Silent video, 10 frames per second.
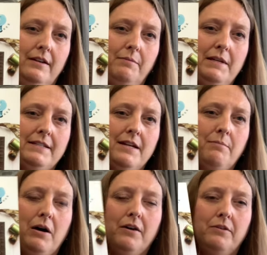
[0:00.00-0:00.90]
I mean, it's not
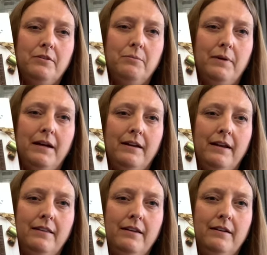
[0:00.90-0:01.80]
modeled, but
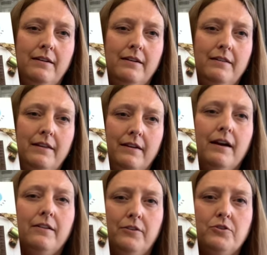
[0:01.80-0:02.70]
I think the
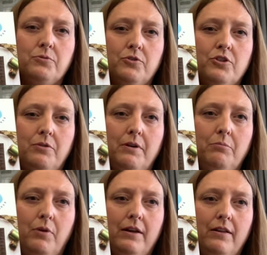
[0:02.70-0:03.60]
colors will show up
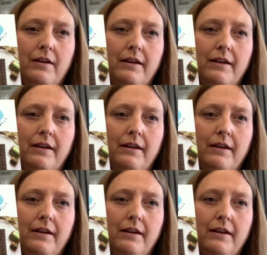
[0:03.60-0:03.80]
well on